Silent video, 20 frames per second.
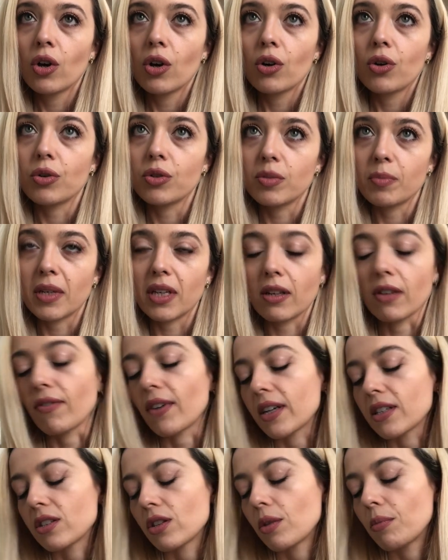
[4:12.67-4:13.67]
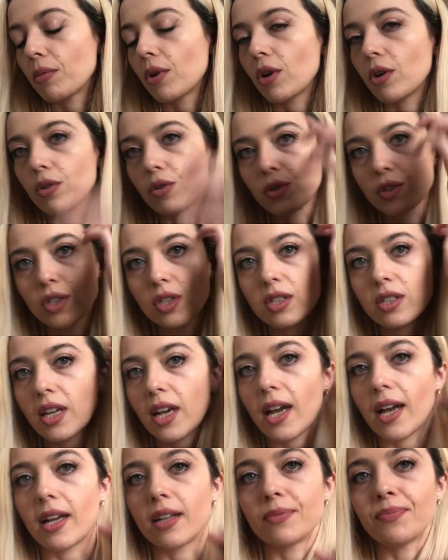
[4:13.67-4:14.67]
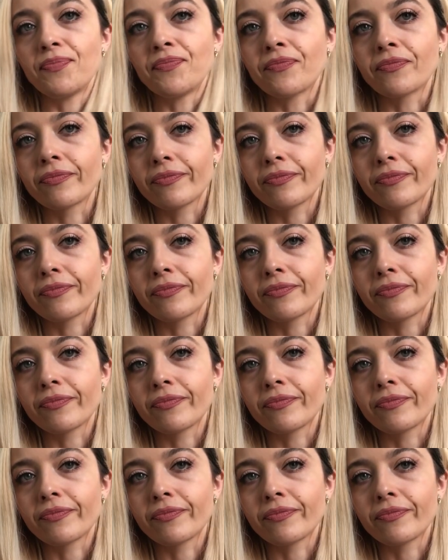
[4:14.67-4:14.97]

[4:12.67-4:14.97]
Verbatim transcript: who's being affected the most and